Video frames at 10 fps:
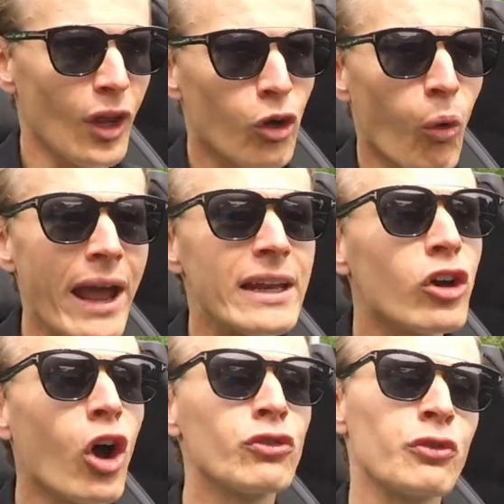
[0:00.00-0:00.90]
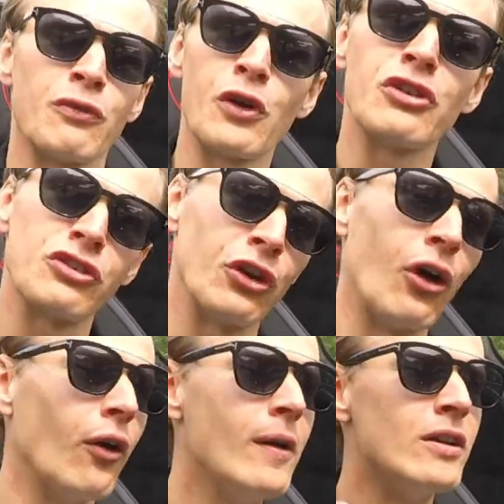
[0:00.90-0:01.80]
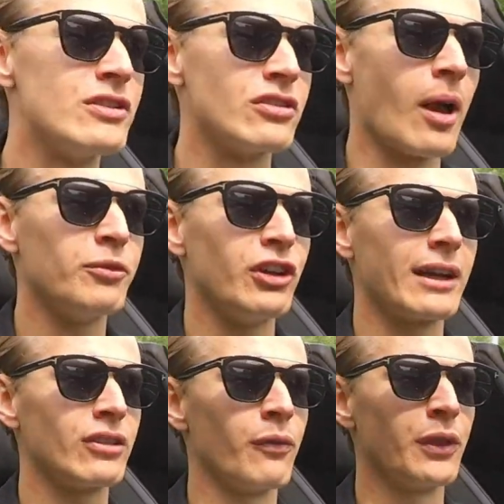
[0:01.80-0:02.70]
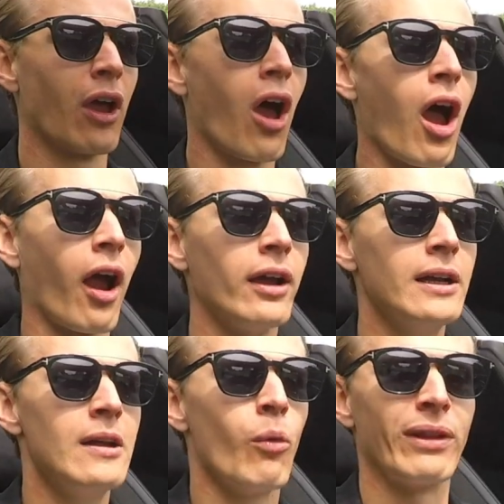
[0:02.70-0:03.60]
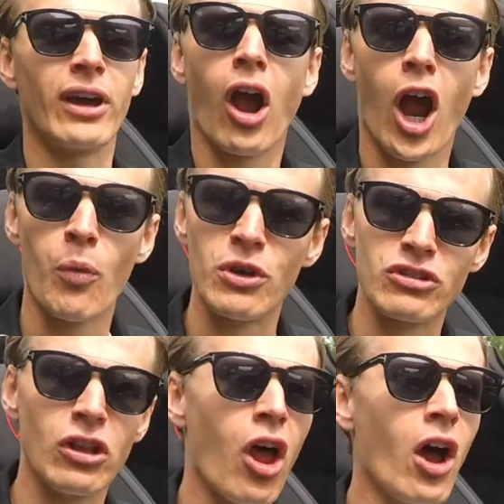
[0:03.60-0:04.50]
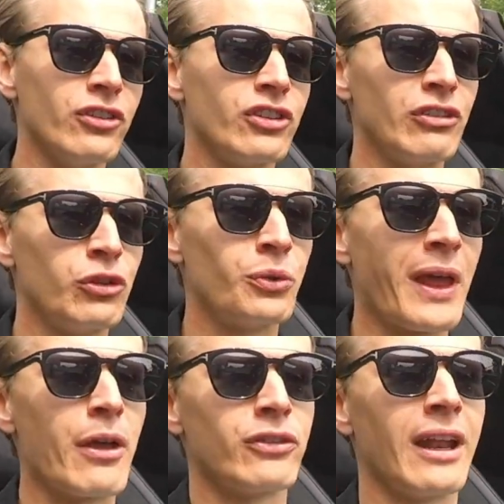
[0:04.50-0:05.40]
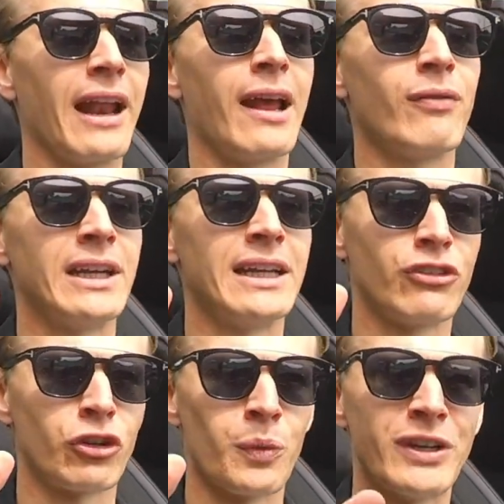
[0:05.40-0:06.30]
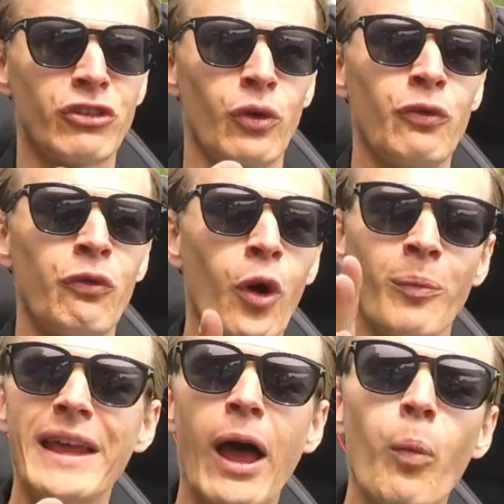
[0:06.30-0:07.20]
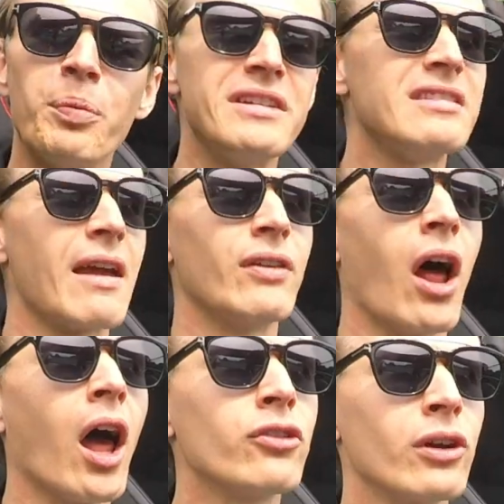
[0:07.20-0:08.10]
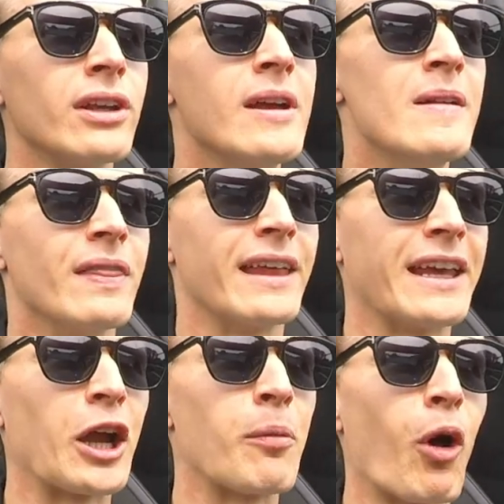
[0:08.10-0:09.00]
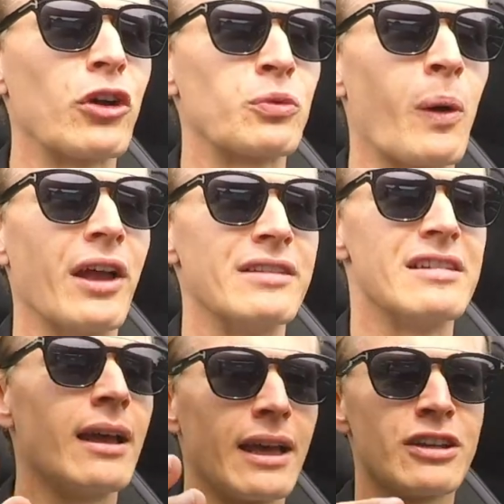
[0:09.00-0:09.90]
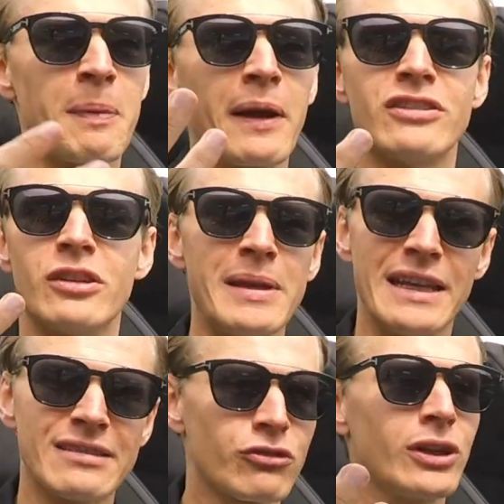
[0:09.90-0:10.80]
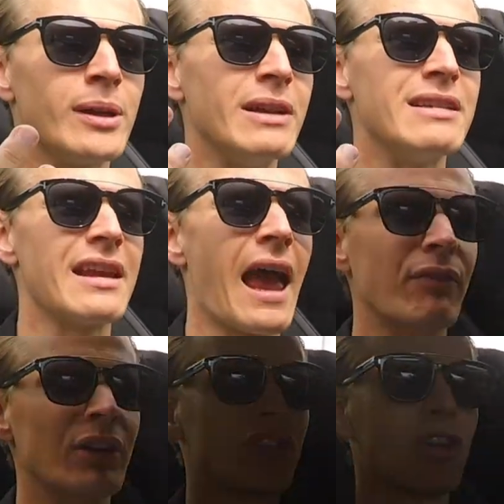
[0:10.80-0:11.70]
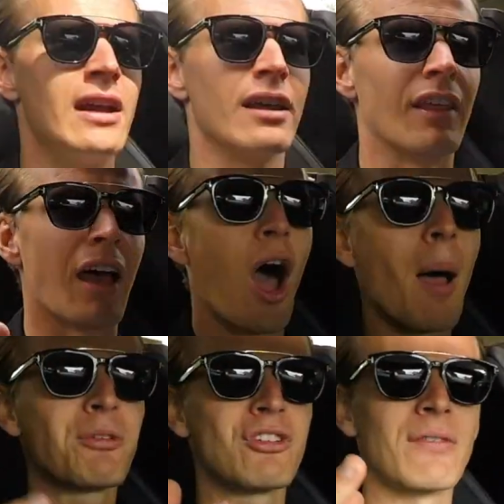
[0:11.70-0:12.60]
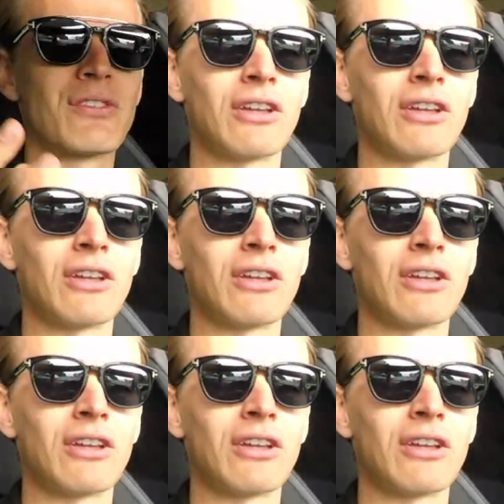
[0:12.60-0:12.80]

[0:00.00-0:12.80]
quite a controversial subject of the car. When the car was launched in 2011 in its original form, the LP700, the gearbox was experienced to be extremely savage. The upshifts that